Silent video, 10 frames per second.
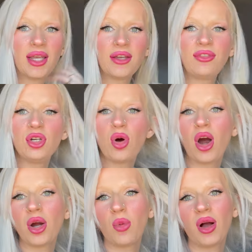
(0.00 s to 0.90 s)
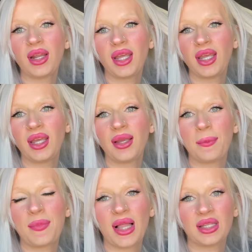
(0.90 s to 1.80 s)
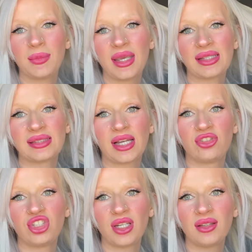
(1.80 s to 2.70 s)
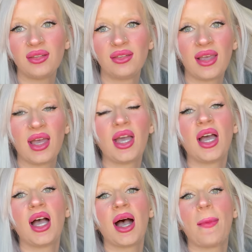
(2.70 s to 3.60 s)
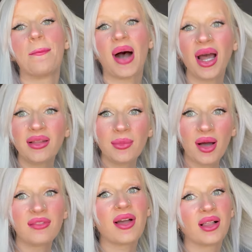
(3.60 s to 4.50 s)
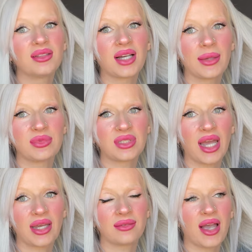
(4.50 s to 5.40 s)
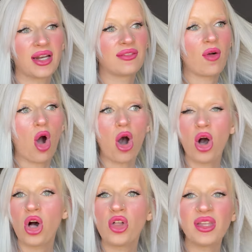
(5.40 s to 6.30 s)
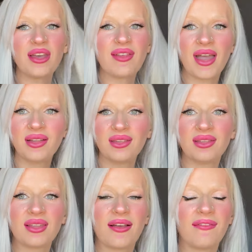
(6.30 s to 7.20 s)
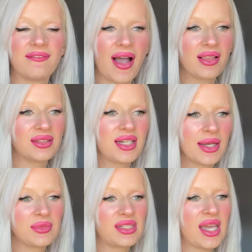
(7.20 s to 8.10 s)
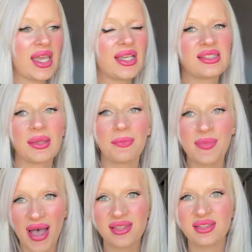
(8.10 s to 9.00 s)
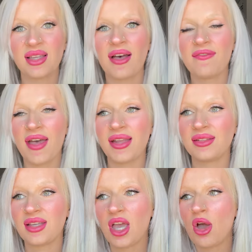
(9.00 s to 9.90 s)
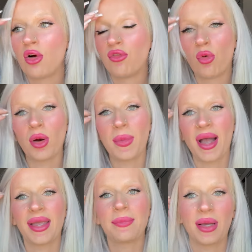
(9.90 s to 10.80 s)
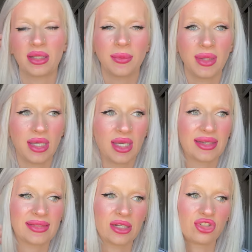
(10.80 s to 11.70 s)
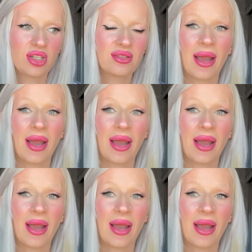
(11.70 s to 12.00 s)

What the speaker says: If you are wanting Bellamy extensions, buy them on Valentine's Day. Out of all the events, Valentine's Day is the best event for buying Bellamy extensions.